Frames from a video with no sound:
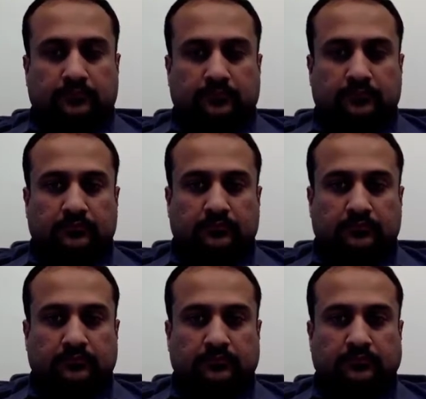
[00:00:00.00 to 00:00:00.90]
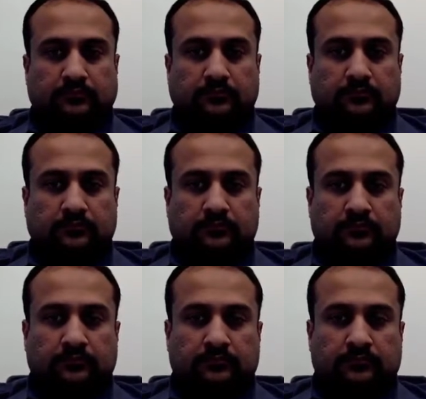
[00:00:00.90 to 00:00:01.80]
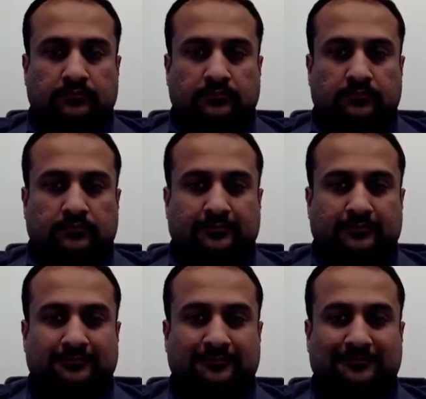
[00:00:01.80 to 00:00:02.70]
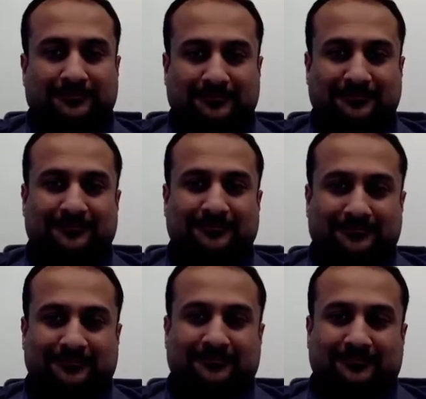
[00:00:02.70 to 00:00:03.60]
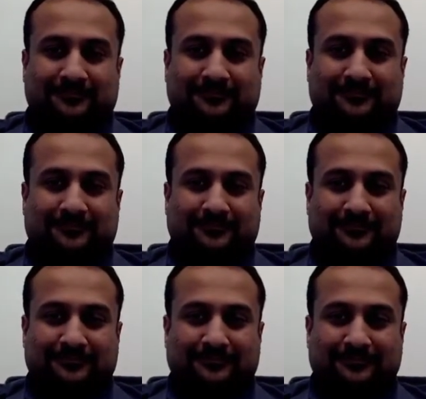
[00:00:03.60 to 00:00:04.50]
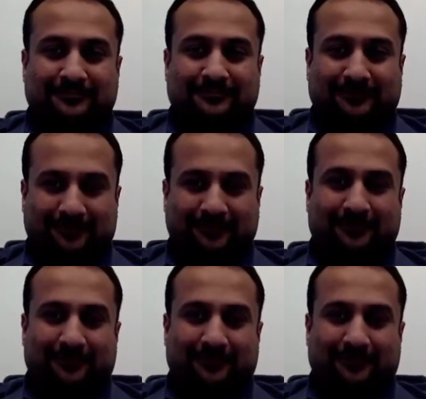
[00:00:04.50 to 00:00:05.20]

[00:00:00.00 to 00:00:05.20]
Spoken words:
This person isn't speaking.